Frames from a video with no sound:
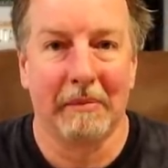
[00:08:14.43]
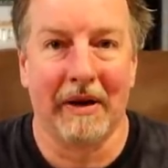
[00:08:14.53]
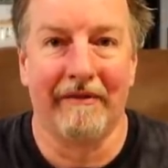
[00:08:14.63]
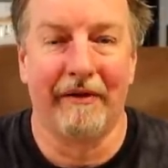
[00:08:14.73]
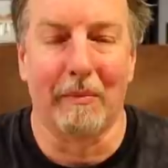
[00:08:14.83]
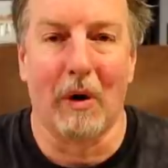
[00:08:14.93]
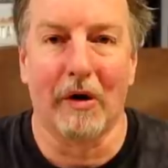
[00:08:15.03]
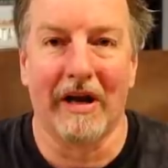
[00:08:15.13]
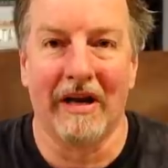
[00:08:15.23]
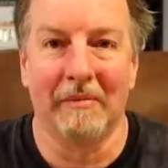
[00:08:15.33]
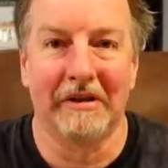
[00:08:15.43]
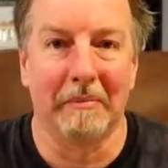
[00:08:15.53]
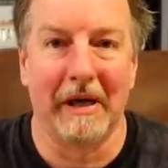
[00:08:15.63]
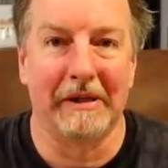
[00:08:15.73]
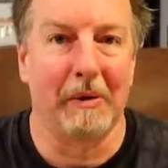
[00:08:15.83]
playing football games
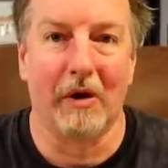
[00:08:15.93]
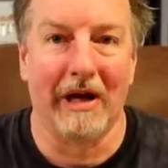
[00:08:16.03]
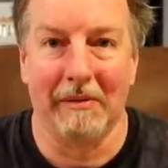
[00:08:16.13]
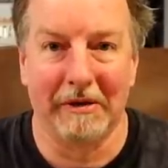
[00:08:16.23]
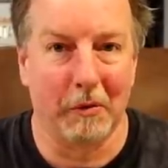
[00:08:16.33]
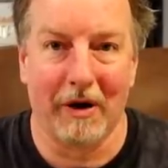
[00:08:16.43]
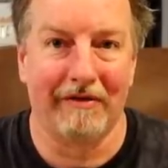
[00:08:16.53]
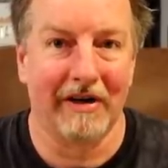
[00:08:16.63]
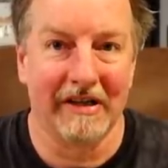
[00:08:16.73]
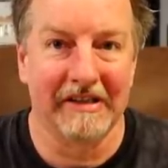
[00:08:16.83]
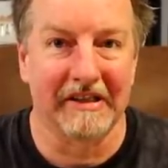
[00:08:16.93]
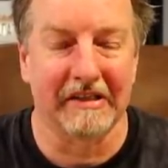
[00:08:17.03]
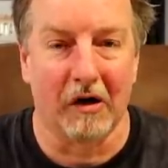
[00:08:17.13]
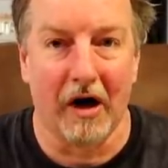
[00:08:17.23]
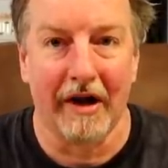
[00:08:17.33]
and baseball games and whatever it is
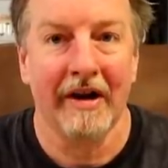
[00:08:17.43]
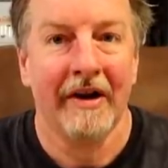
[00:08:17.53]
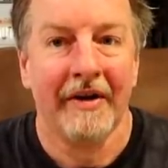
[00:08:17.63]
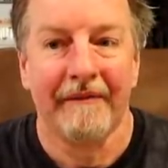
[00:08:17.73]
that's on.